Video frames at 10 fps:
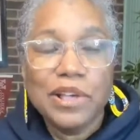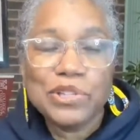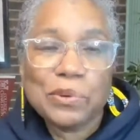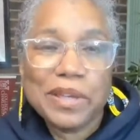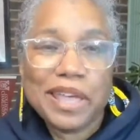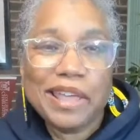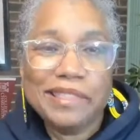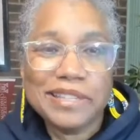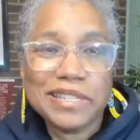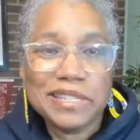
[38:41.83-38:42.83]
So
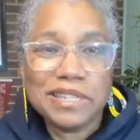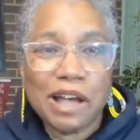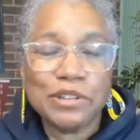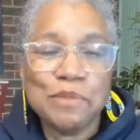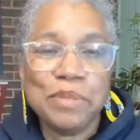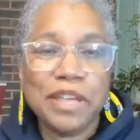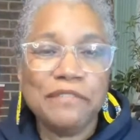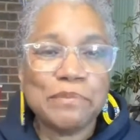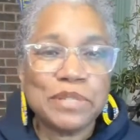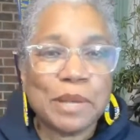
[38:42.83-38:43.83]
again, this is Dr. B
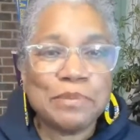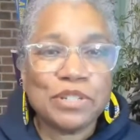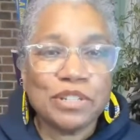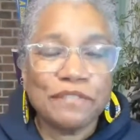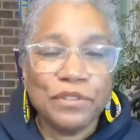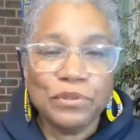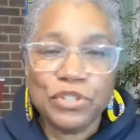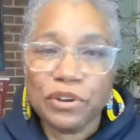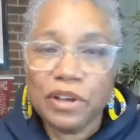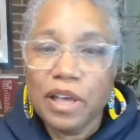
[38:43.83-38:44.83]
from Steps to the
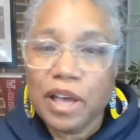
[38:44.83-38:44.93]
Future.